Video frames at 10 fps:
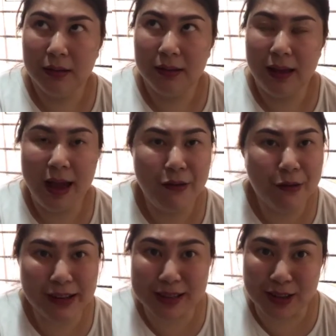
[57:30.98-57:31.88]

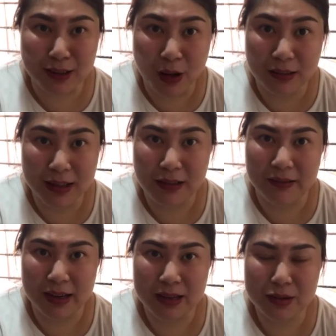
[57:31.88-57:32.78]
everyone is on lockdown,
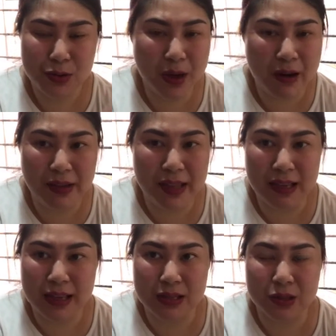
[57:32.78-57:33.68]
right? So everything
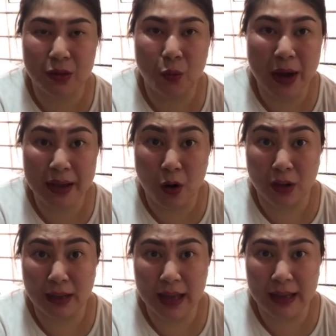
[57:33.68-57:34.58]
is via
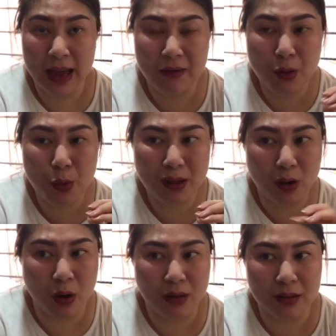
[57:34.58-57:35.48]
online. Everyone
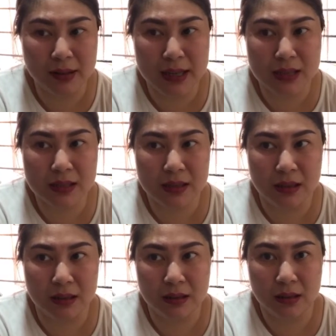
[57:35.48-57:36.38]
order things
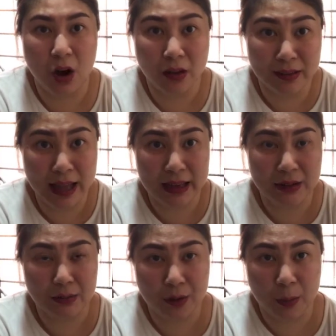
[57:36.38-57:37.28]
online,
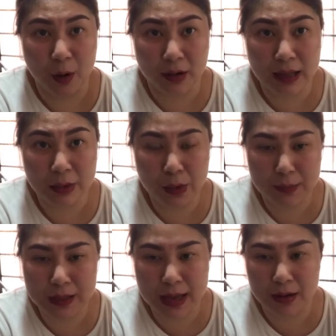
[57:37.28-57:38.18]
from online
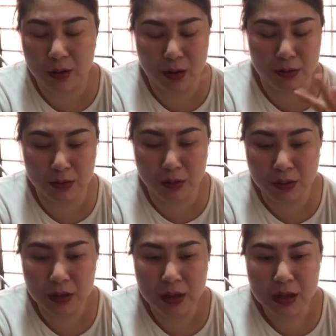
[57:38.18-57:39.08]
website, or you know.
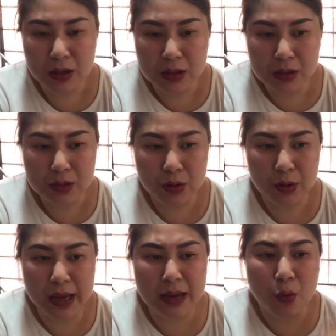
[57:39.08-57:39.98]
So
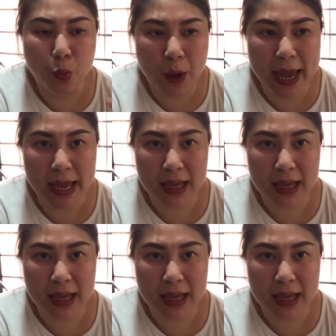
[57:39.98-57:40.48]
in a way,